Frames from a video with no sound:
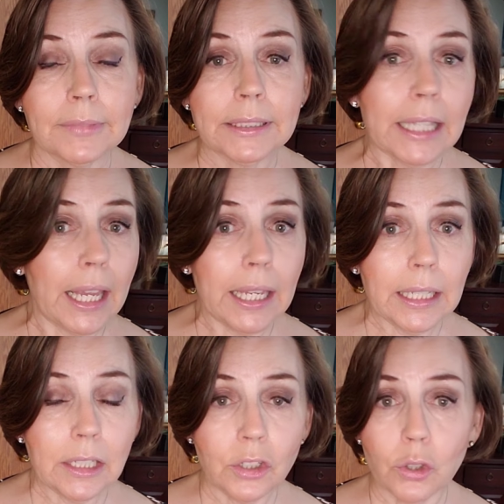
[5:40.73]

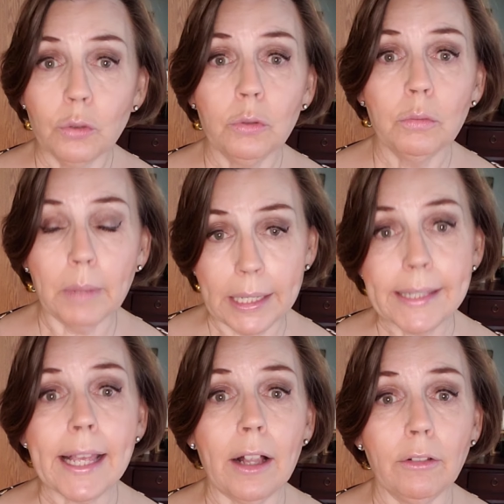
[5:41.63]
Saying to
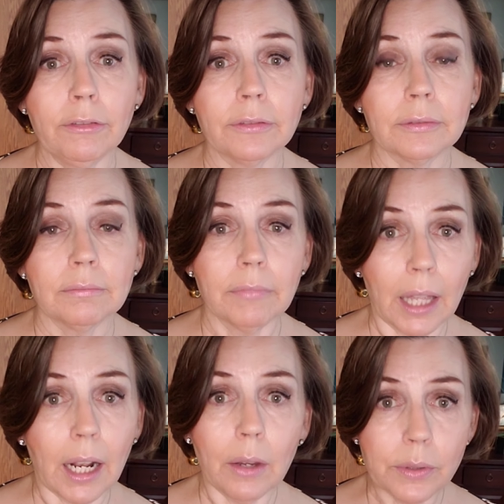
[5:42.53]
myself
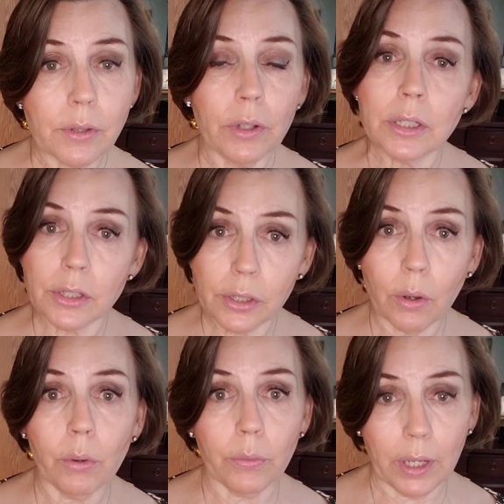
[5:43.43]
that I was going to
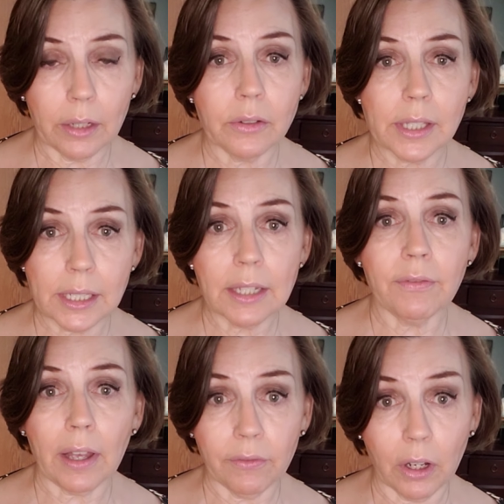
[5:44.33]
sew
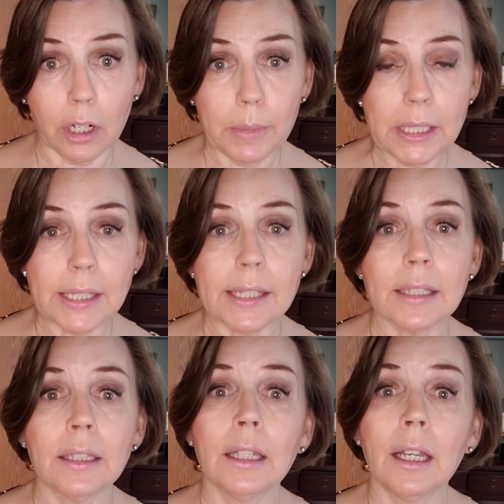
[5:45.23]
365 garments
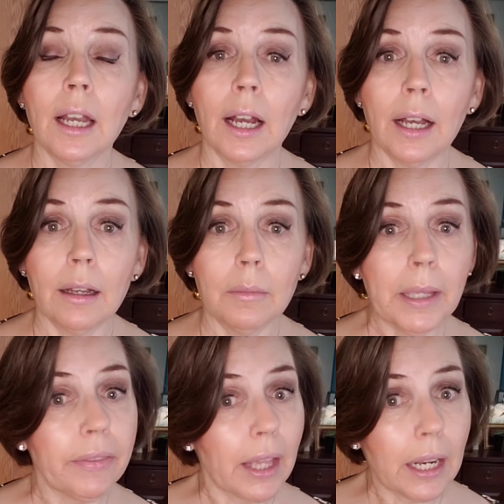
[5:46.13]

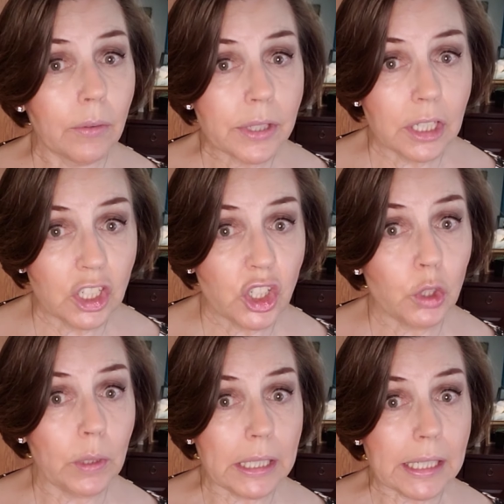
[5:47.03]
and that I was going to
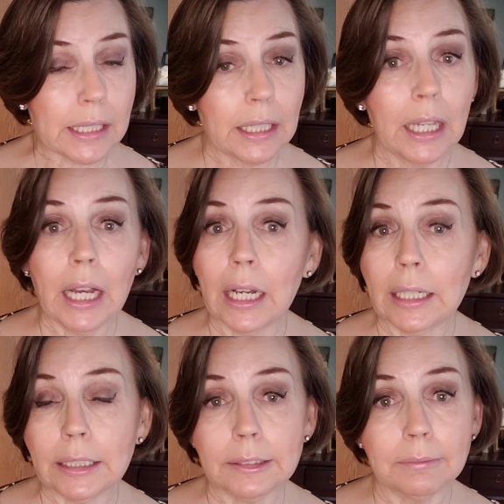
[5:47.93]
do it
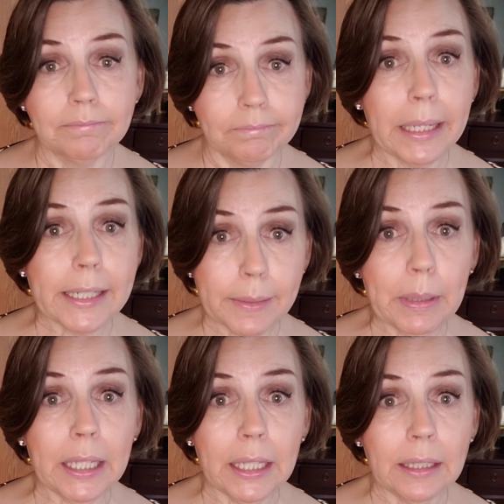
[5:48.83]
makes
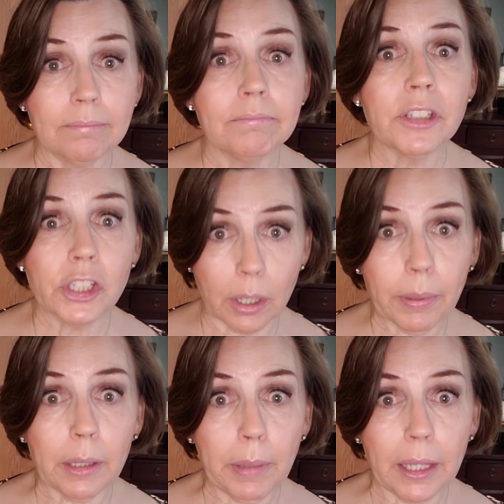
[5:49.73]
me jump
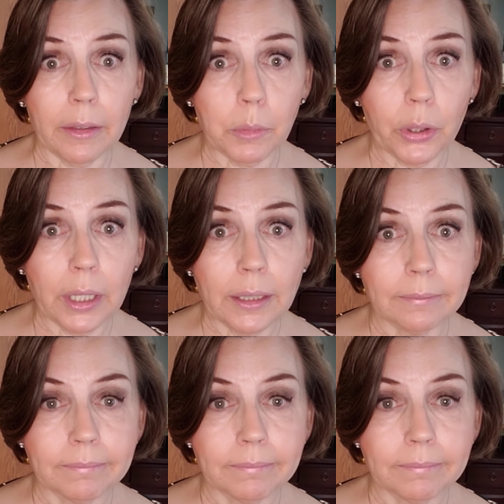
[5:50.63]
out of bed in the morning.